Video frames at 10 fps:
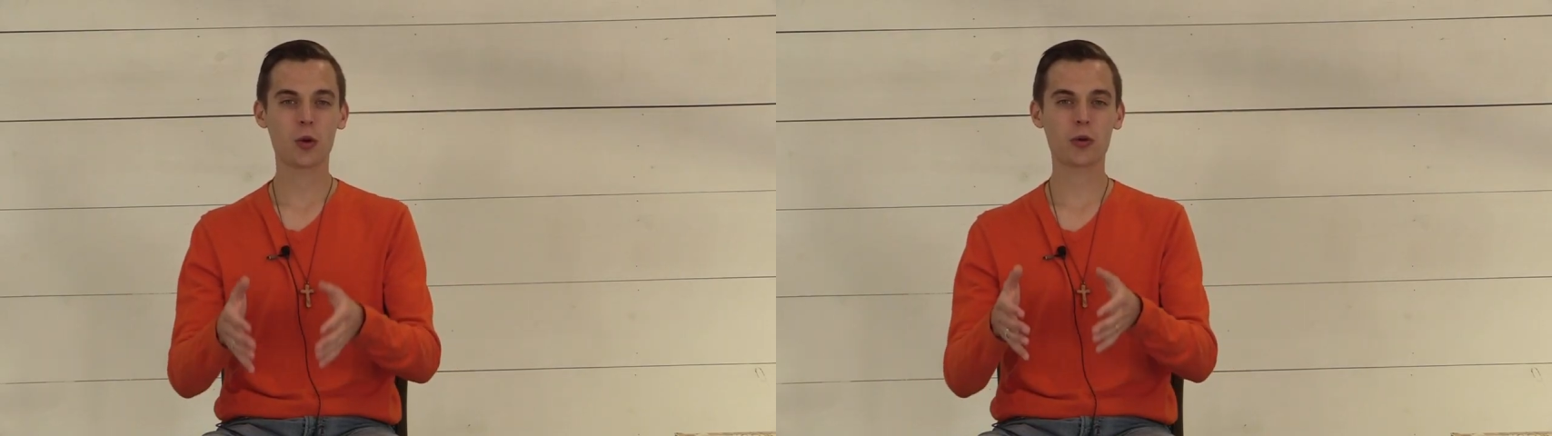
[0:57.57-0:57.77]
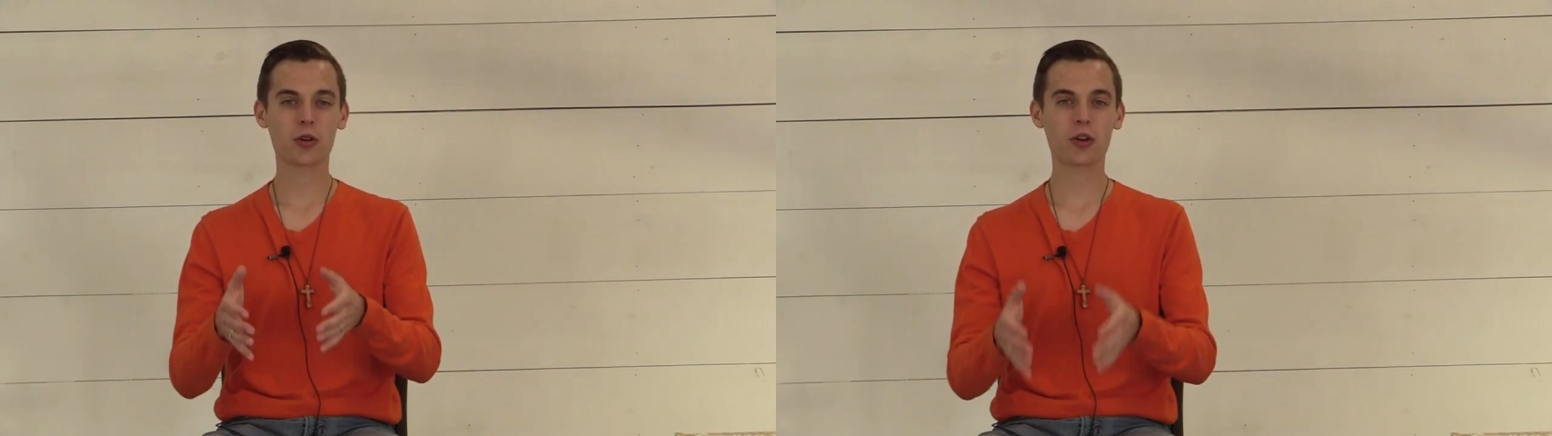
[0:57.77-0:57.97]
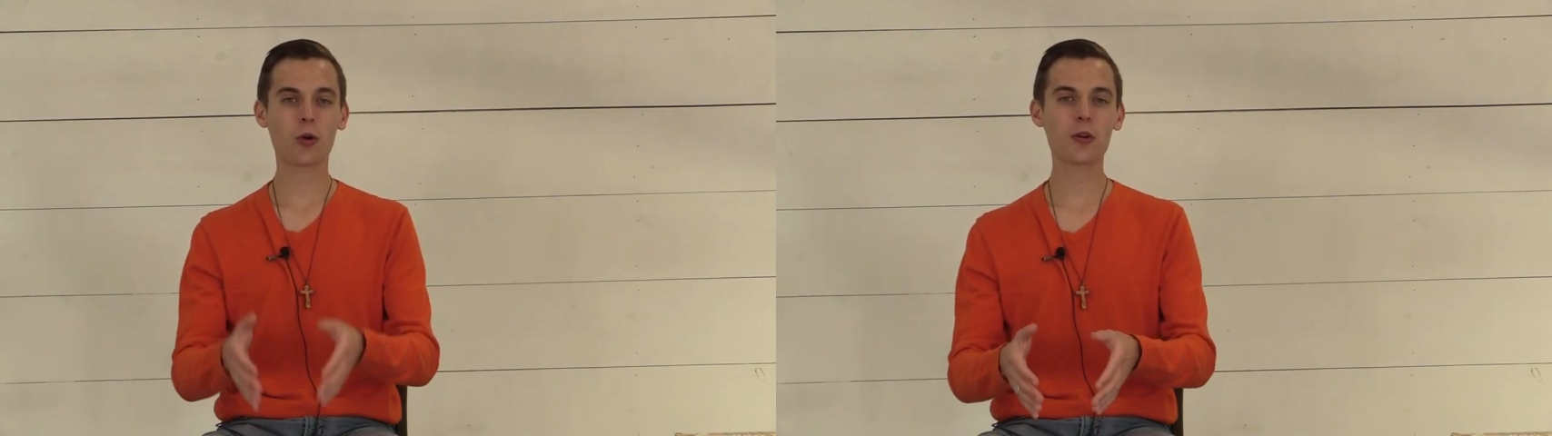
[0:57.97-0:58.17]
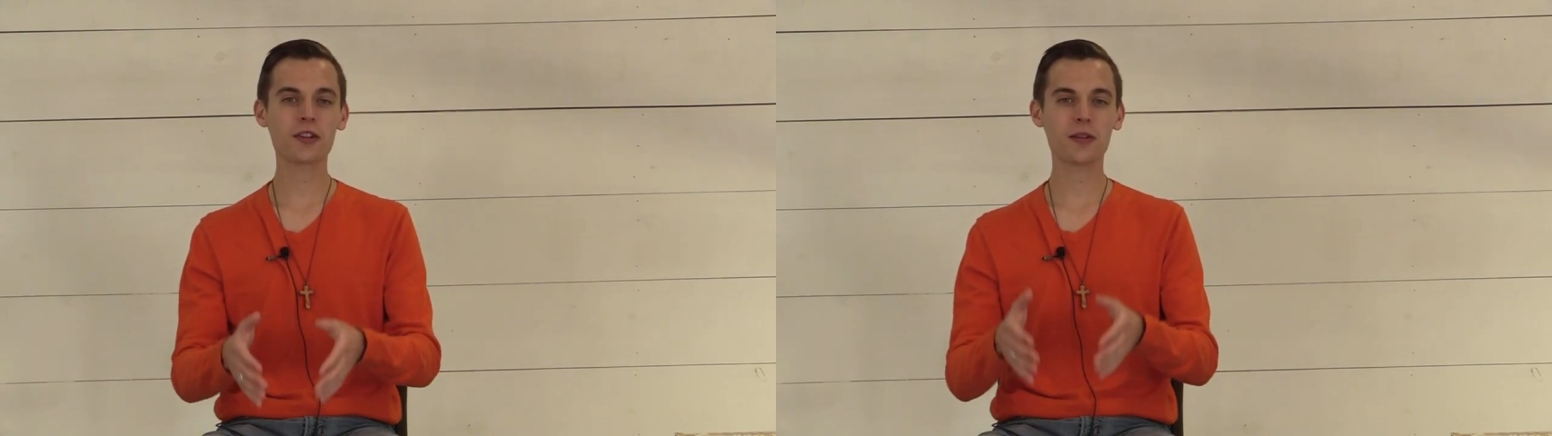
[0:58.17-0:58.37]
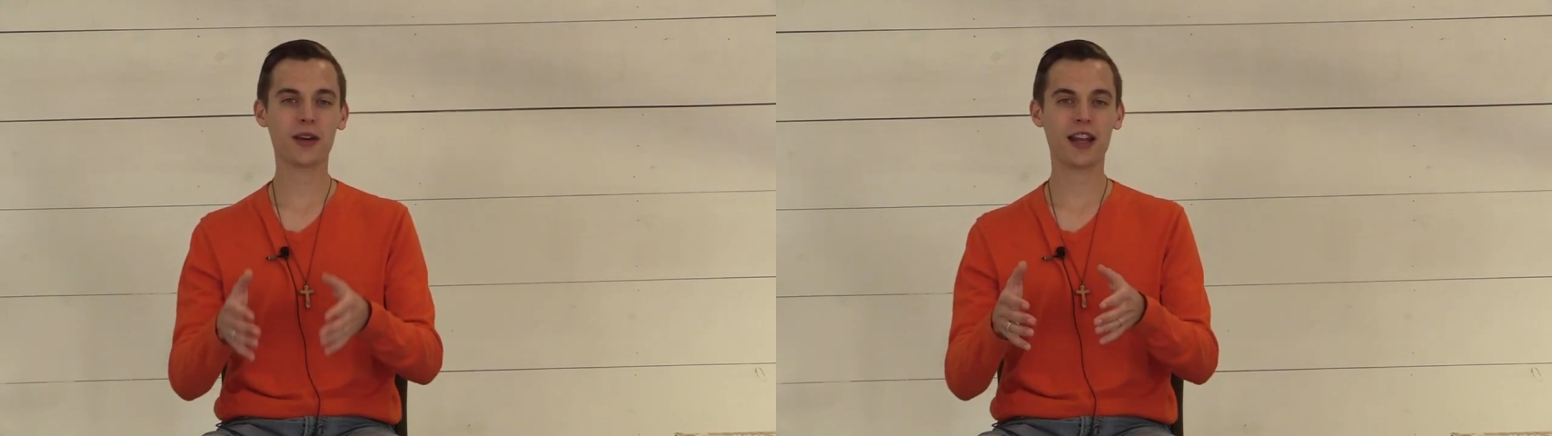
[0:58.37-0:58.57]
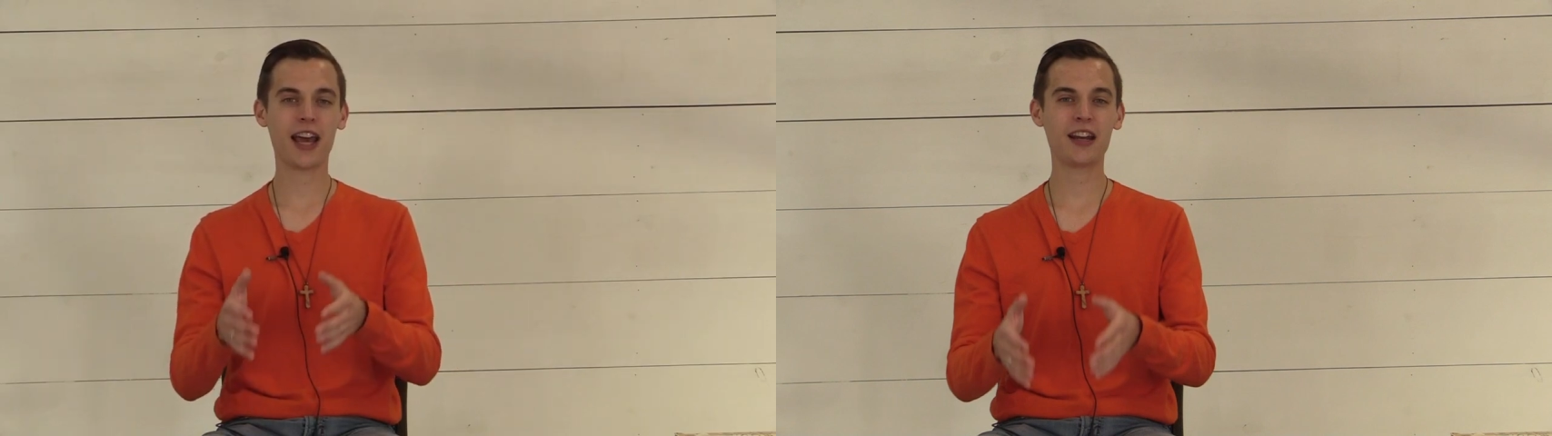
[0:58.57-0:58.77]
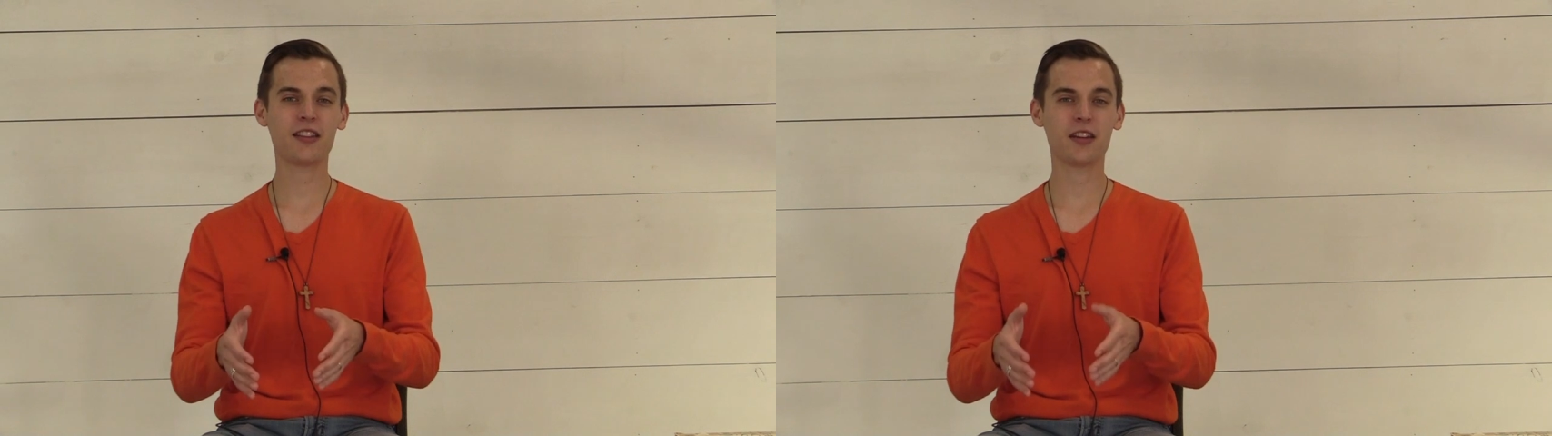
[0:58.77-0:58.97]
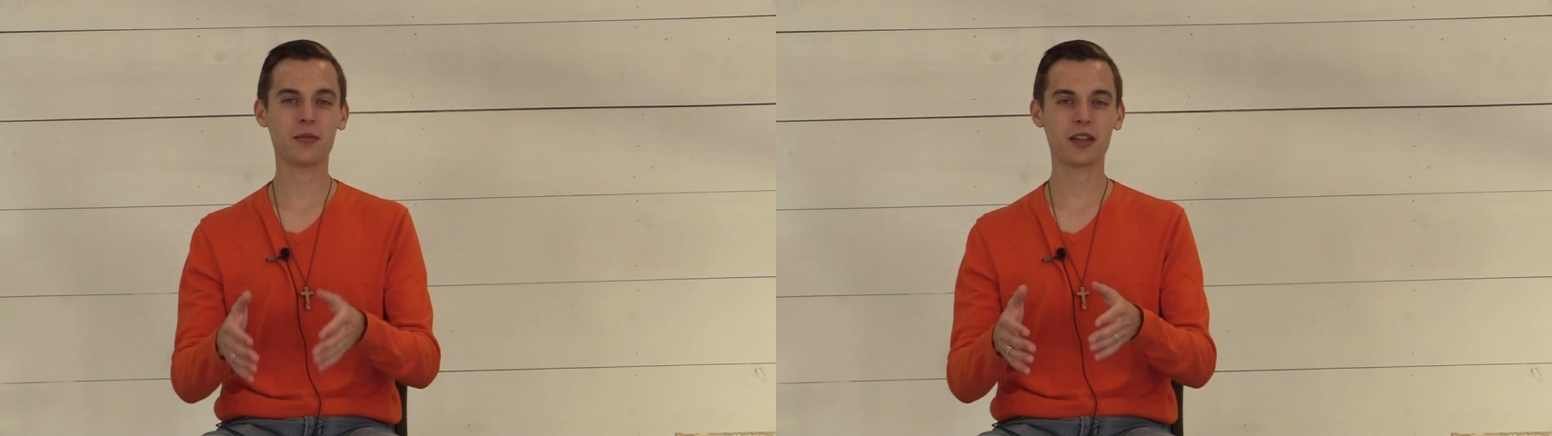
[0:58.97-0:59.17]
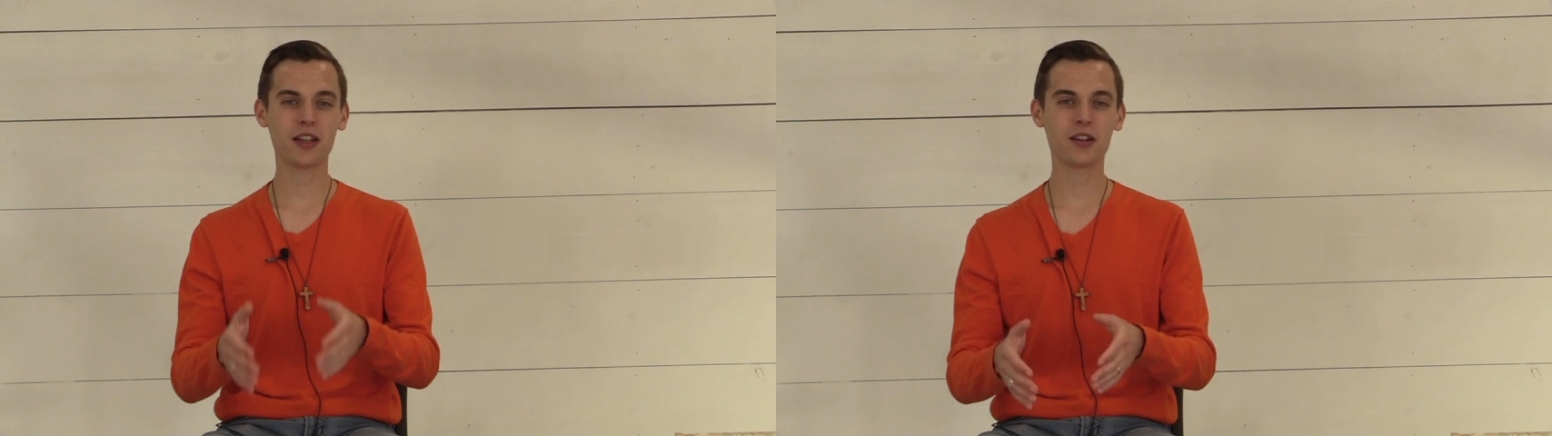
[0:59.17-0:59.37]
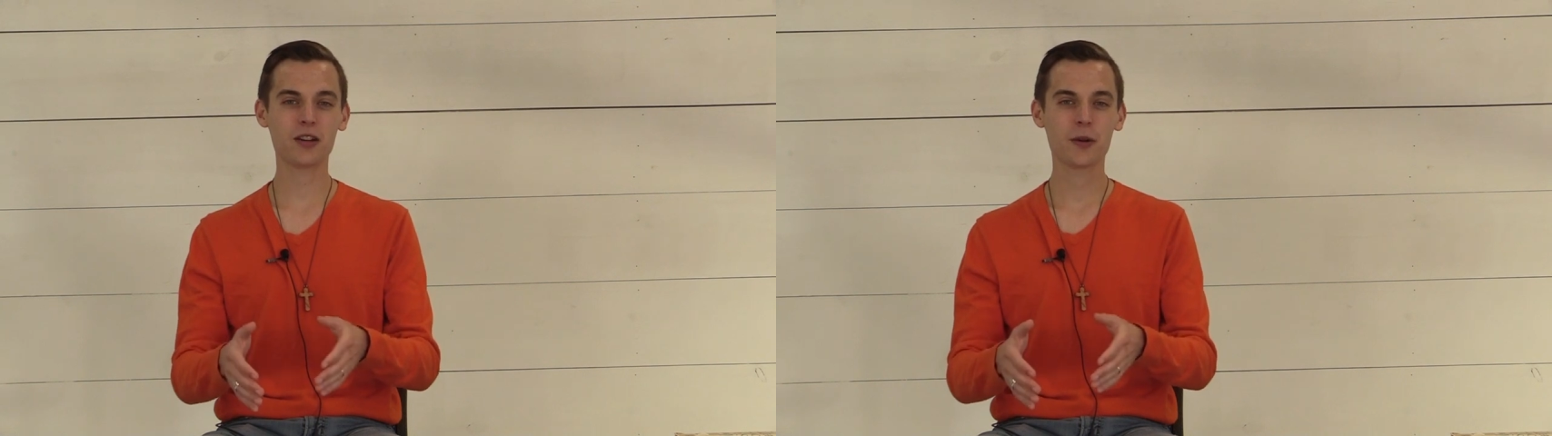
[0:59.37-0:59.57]
We record them and edit them
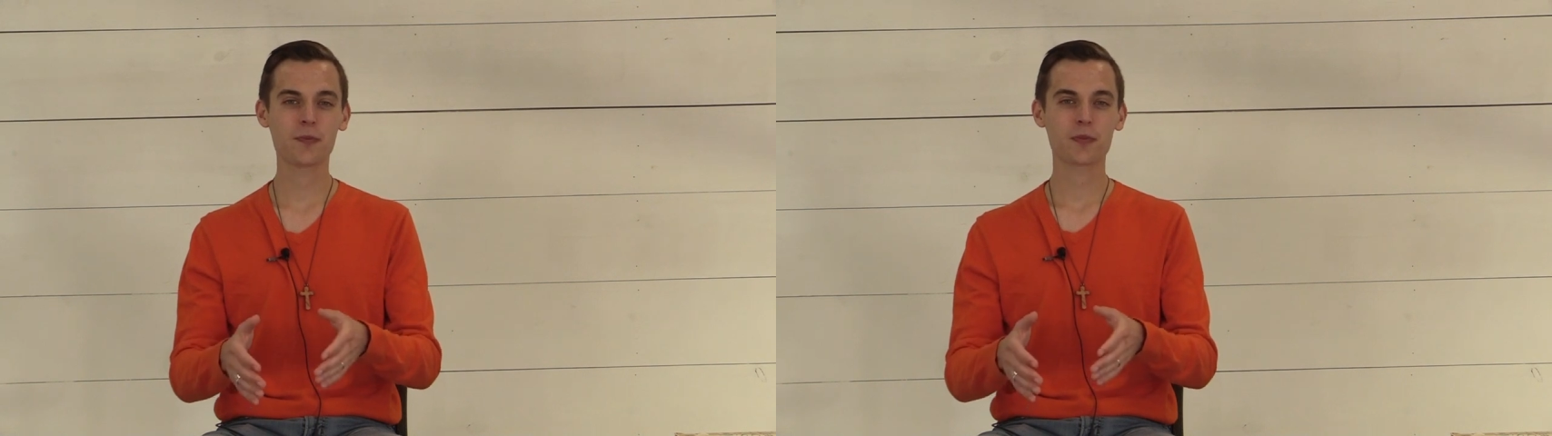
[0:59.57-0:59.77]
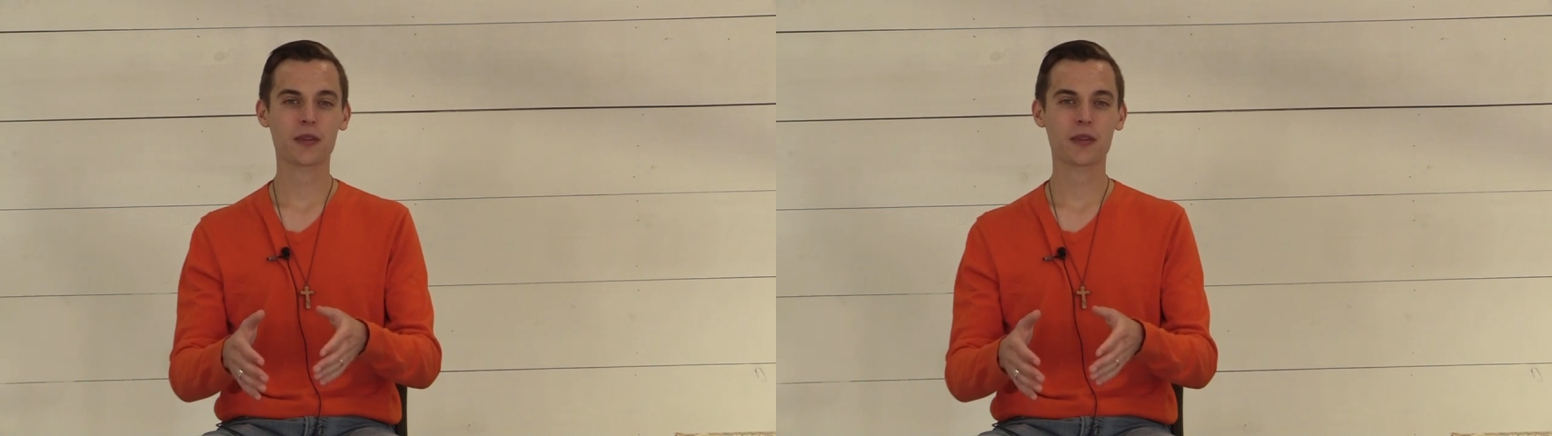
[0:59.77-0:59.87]
here.